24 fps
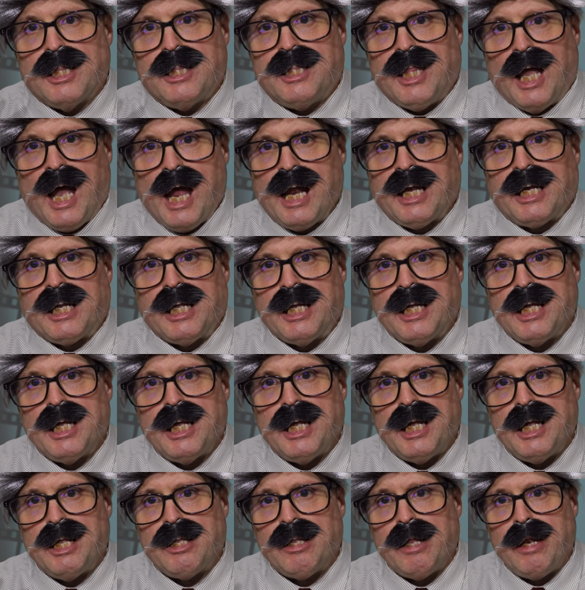That
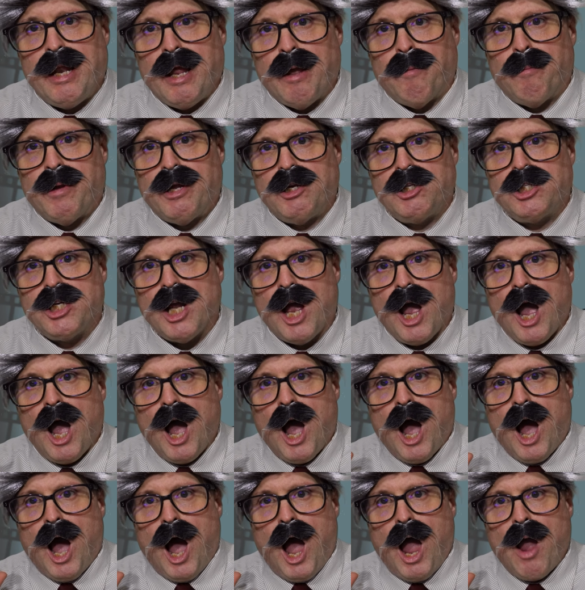is an image
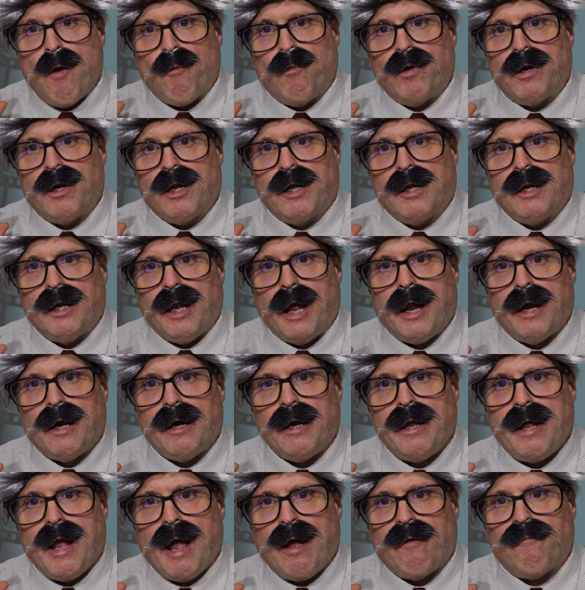I would
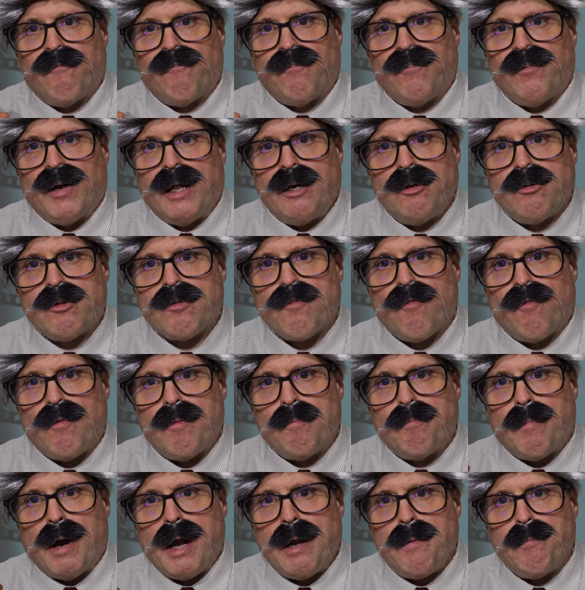gladly have flinched
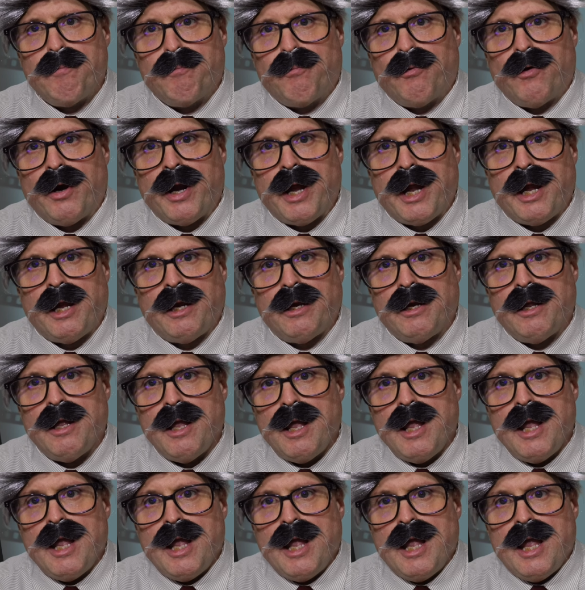from my brain,
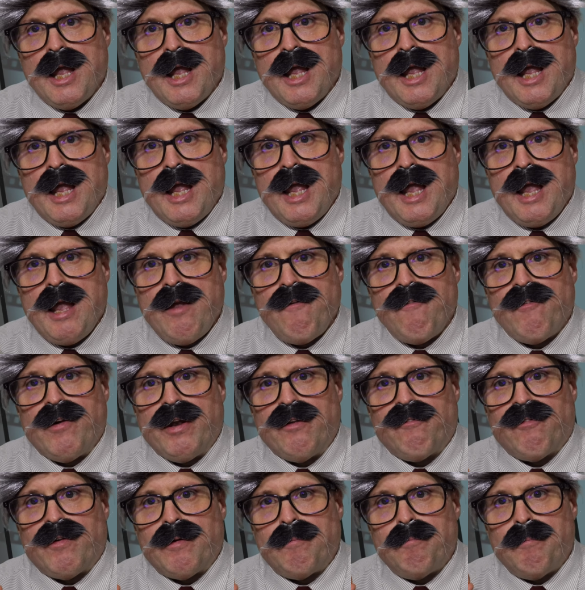even
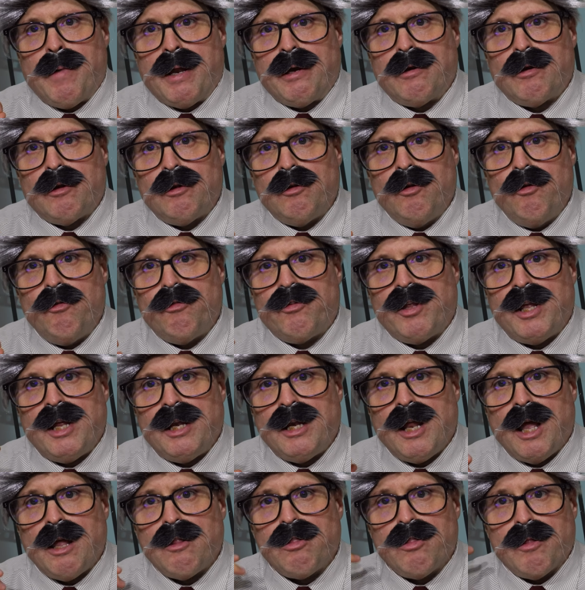if it meant
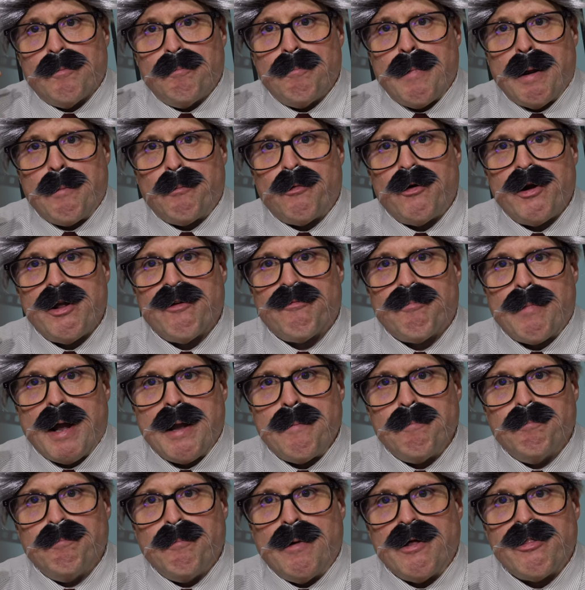losing the memory of my
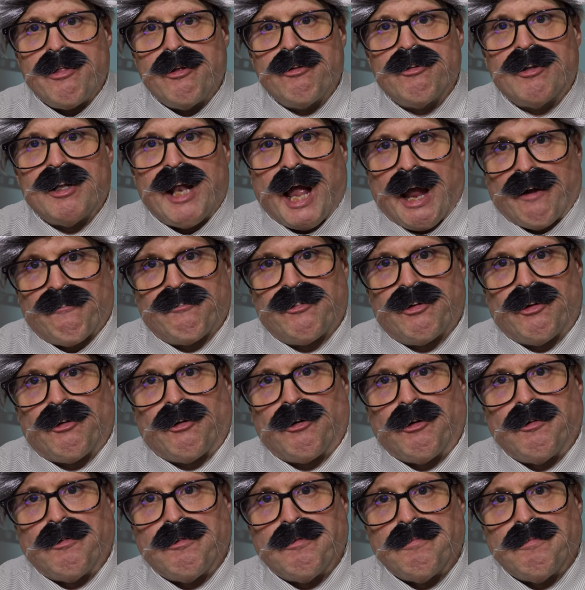mother's laughter.